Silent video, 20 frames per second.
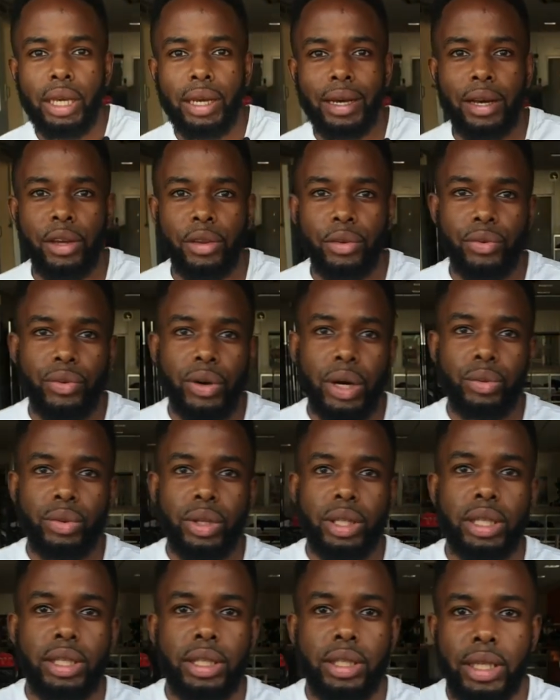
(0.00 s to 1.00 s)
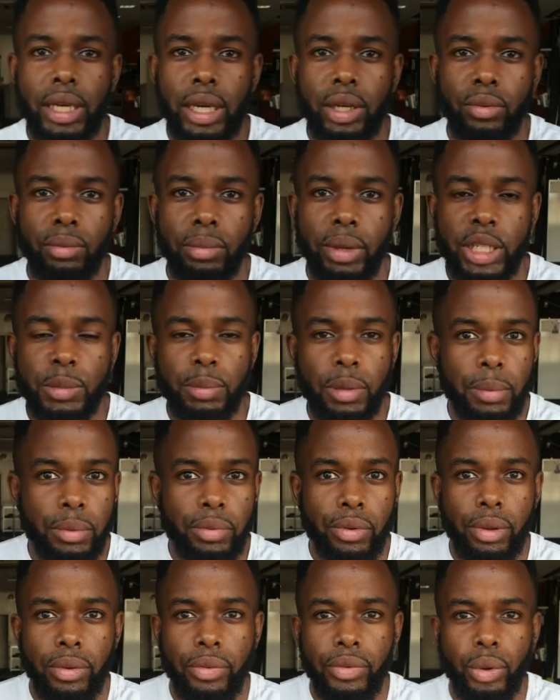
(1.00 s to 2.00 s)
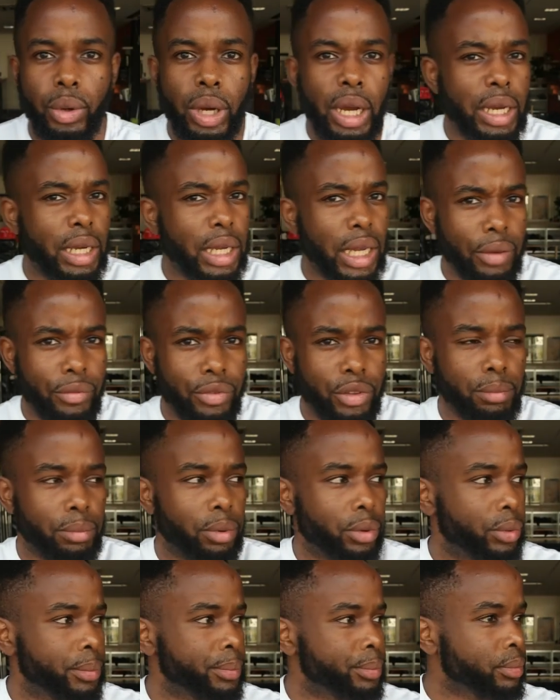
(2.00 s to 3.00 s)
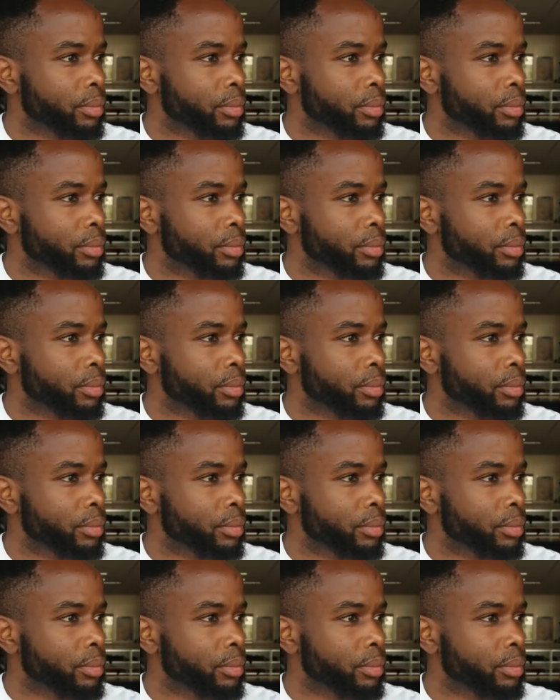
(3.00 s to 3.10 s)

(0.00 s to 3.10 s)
I found that it kind of makes people feel uncomfortable.